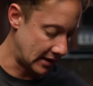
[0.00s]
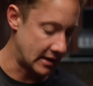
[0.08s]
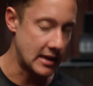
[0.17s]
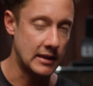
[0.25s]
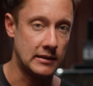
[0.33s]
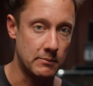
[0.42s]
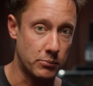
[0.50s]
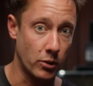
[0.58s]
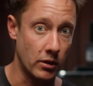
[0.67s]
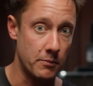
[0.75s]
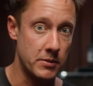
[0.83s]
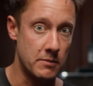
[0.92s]
again, to pull
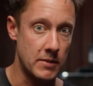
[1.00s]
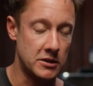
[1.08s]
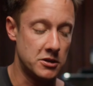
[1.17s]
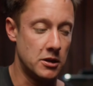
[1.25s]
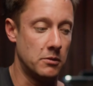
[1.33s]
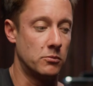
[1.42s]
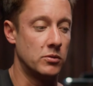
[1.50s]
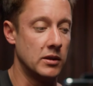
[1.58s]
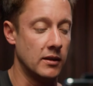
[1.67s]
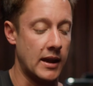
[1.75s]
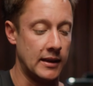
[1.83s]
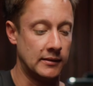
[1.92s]
up your metronome,
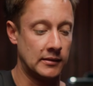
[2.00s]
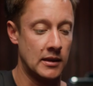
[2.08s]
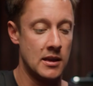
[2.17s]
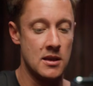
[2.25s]
realize